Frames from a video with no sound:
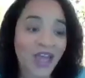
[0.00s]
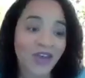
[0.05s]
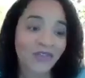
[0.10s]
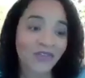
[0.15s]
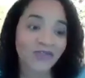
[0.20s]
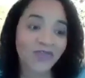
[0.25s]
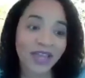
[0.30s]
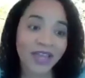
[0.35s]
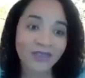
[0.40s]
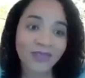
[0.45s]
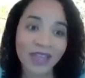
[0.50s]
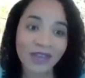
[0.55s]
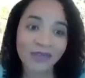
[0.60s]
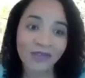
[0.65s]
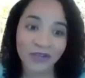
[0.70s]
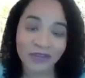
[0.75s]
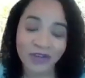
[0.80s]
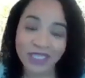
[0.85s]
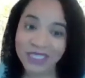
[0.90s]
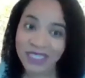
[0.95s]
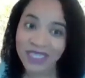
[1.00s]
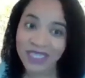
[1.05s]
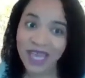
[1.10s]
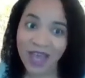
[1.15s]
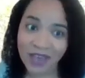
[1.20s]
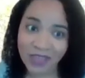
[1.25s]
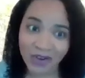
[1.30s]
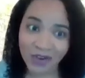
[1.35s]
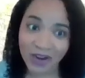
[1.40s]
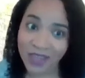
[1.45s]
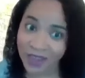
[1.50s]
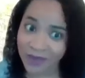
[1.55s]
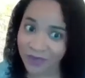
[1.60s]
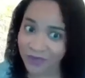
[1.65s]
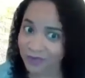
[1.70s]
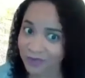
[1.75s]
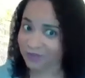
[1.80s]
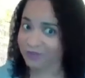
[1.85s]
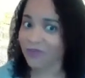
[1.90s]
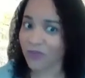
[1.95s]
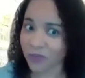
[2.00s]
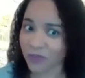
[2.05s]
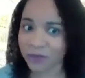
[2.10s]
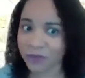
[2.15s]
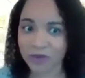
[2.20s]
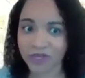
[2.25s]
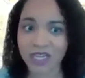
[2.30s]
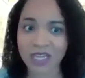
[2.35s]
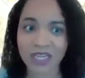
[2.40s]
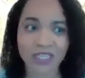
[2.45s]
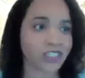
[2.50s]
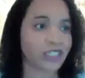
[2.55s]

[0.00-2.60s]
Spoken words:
fight, flight, freeze, and the other F for reproduction.